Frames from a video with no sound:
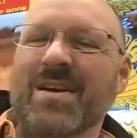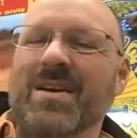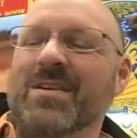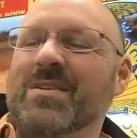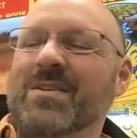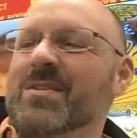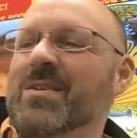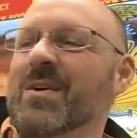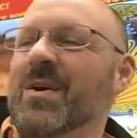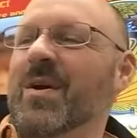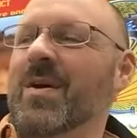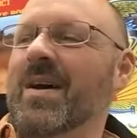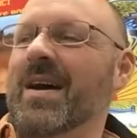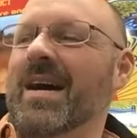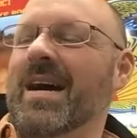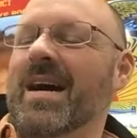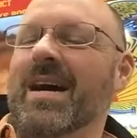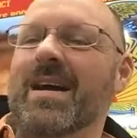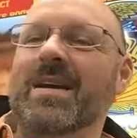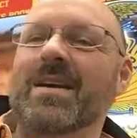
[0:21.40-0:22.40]
So,
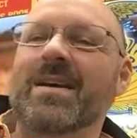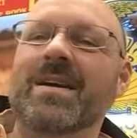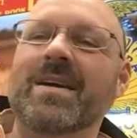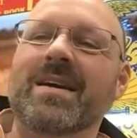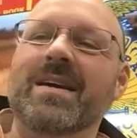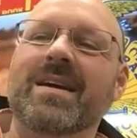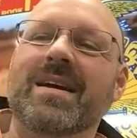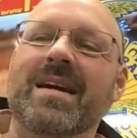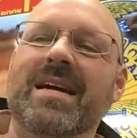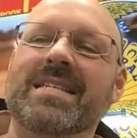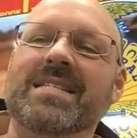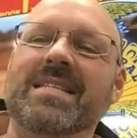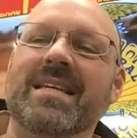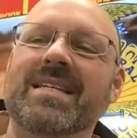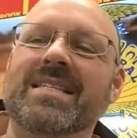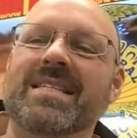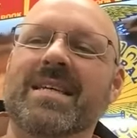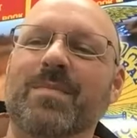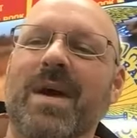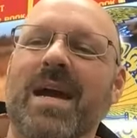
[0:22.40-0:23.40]
as Lee
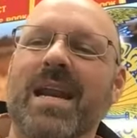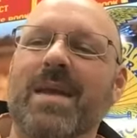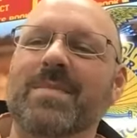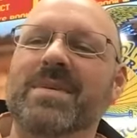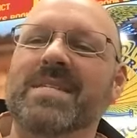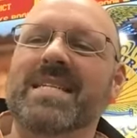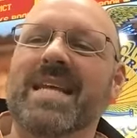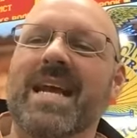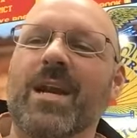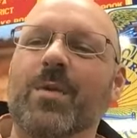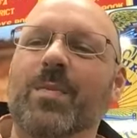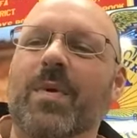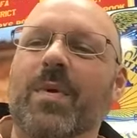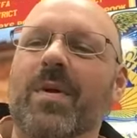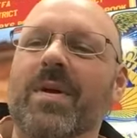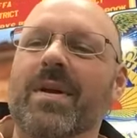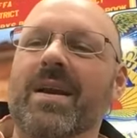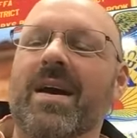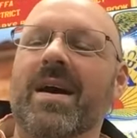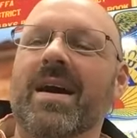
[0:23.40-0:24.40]
said, my name is Daniel
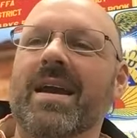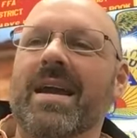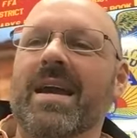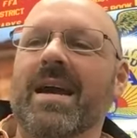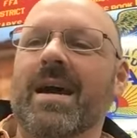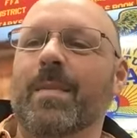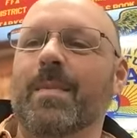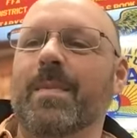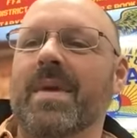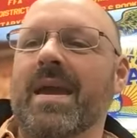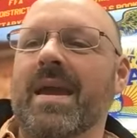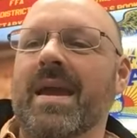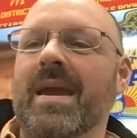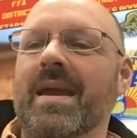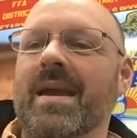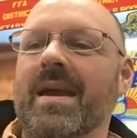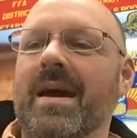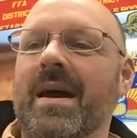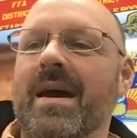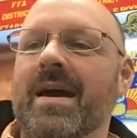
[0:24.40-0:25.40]
Bolen. I am
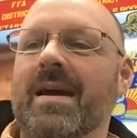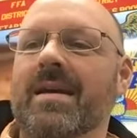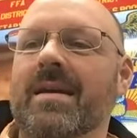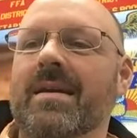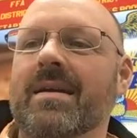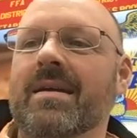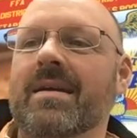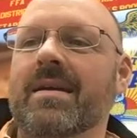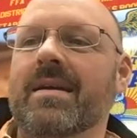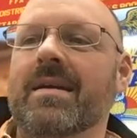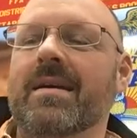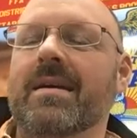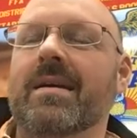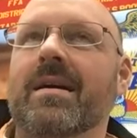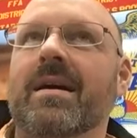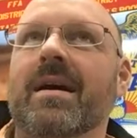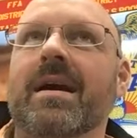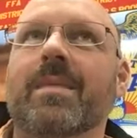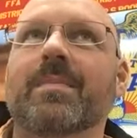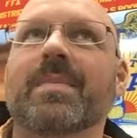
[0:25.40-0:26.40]

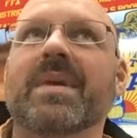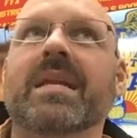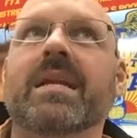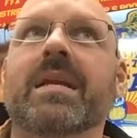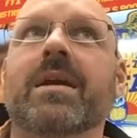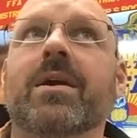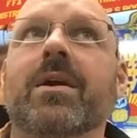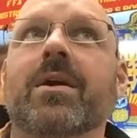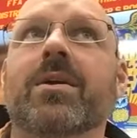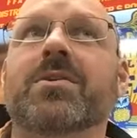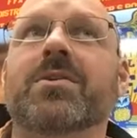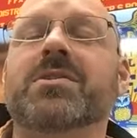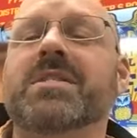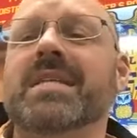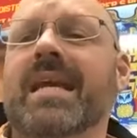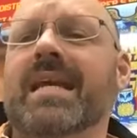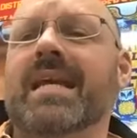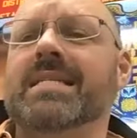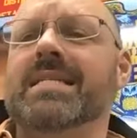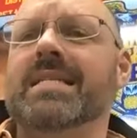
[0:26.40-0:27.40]
in year
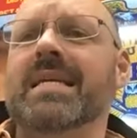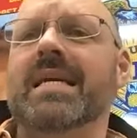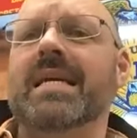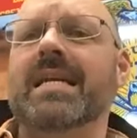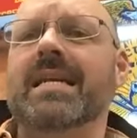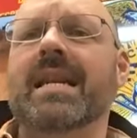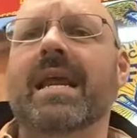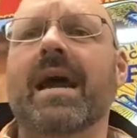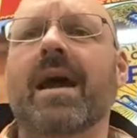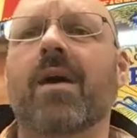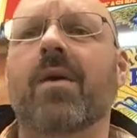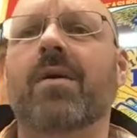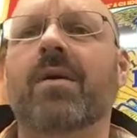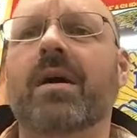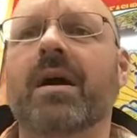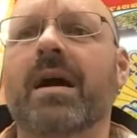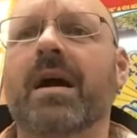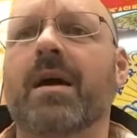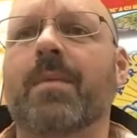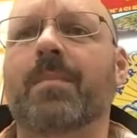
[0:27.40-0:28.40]
16 now.
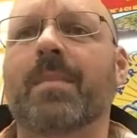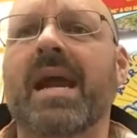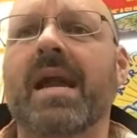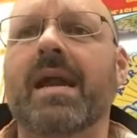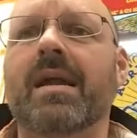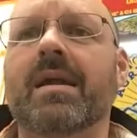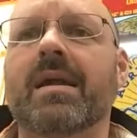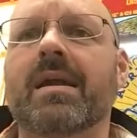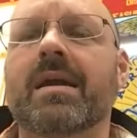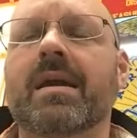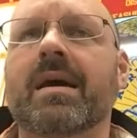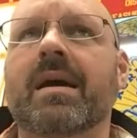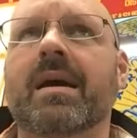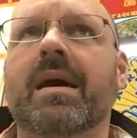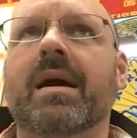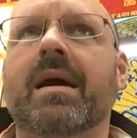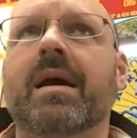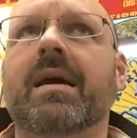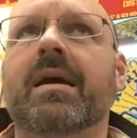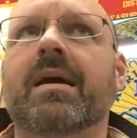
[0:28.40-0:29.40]

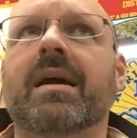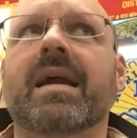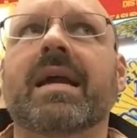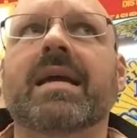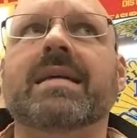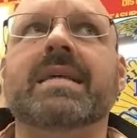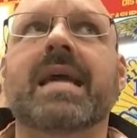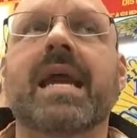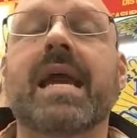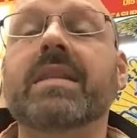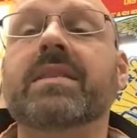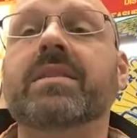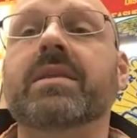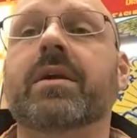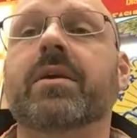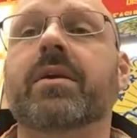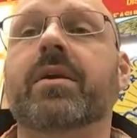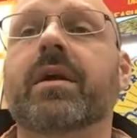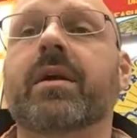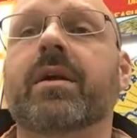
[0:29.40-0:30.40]
I guess 8th
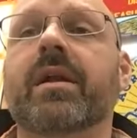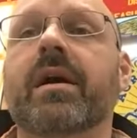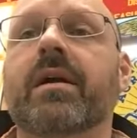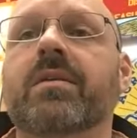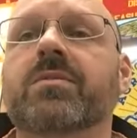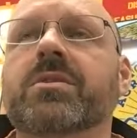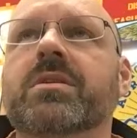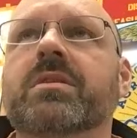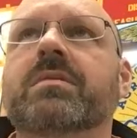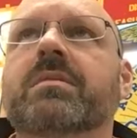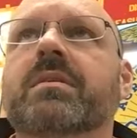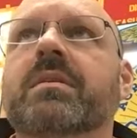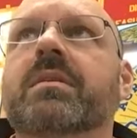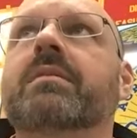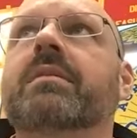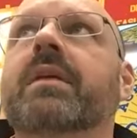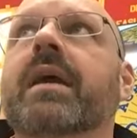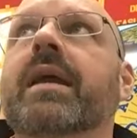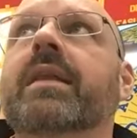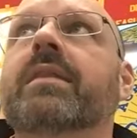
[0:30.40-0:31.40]
year here in Elgin.
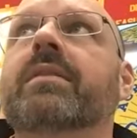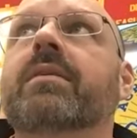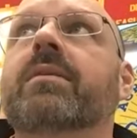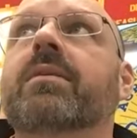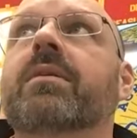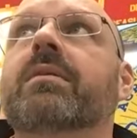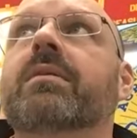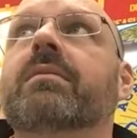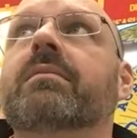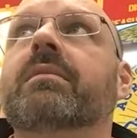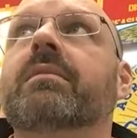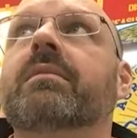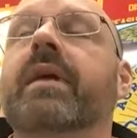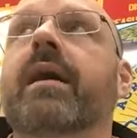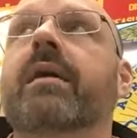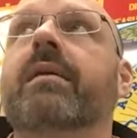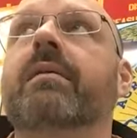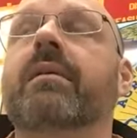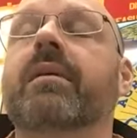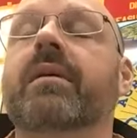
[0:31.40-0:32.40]
8th year,
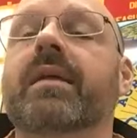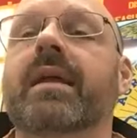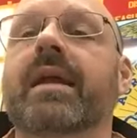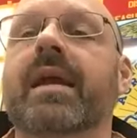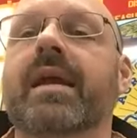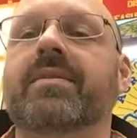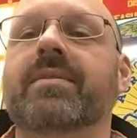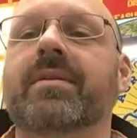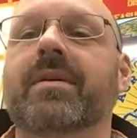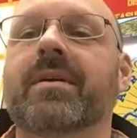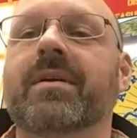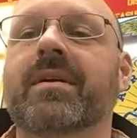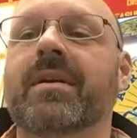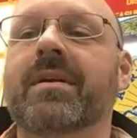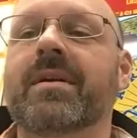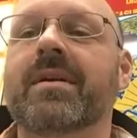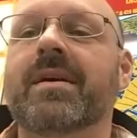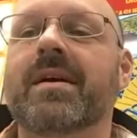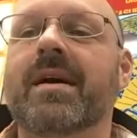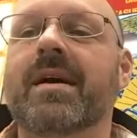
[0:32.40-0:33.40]
yeah, I think 8th year,
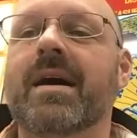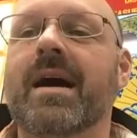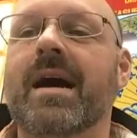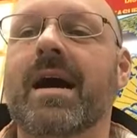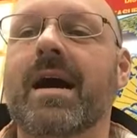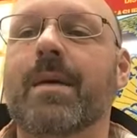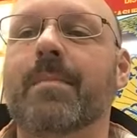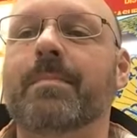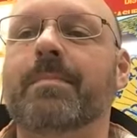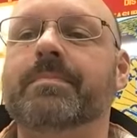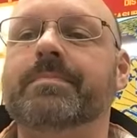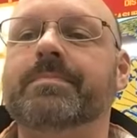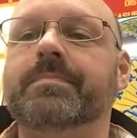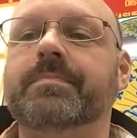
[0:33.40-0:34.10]
8th